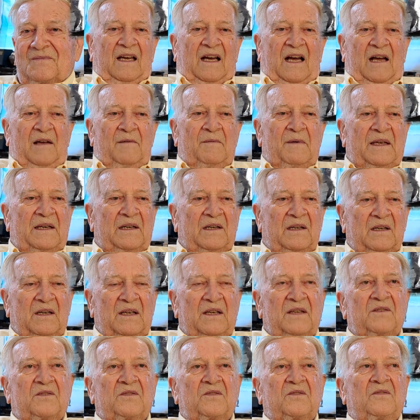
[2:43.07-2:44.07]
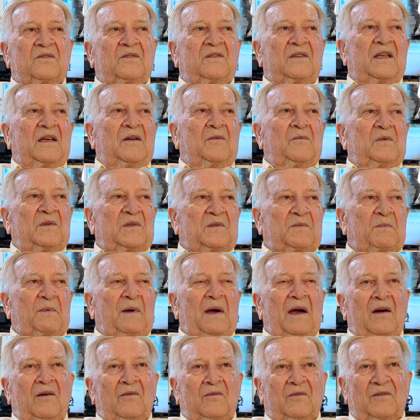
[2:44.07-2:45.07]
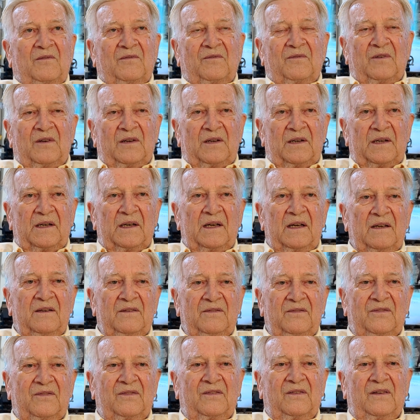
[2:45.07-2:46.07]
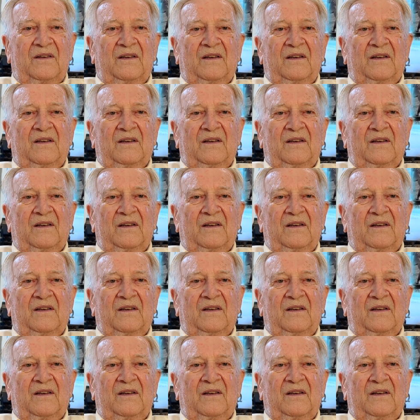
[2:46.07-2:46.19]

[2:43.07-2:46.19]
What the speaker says: I made a laser that was powerful enough